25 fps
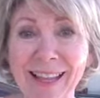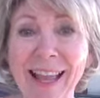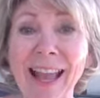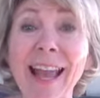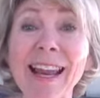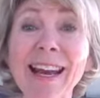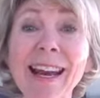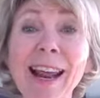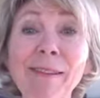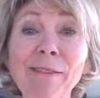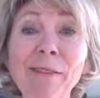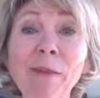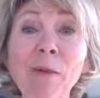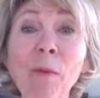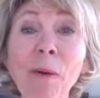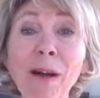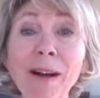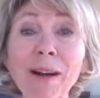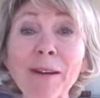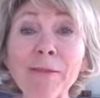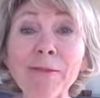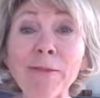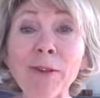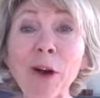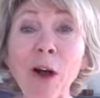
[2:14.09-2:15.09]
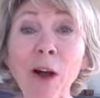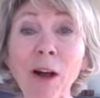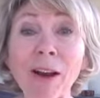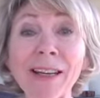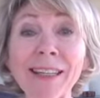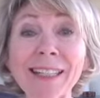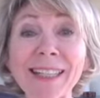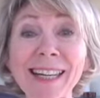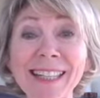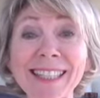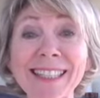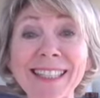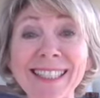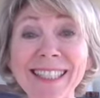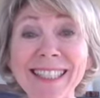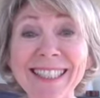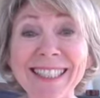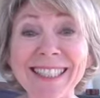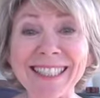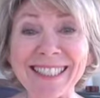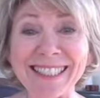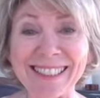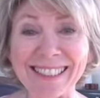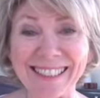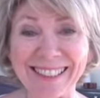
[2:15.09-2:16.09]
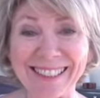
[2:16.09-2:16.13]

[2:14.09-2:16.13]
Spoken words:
And have a wonderful holiday season.